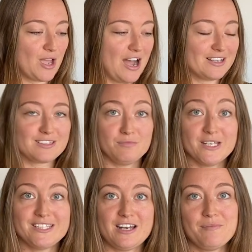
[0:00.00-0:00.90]
asked them to
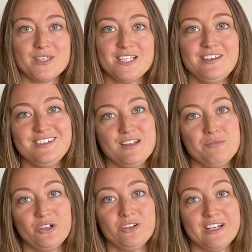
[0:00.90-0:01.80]
set up the tent in the
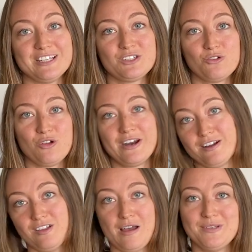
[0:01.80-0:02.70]
middle of their store, and I
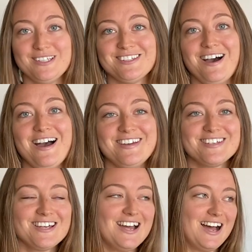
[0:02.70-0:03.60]
climbed inside.
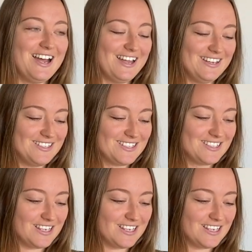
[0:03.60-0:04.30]
And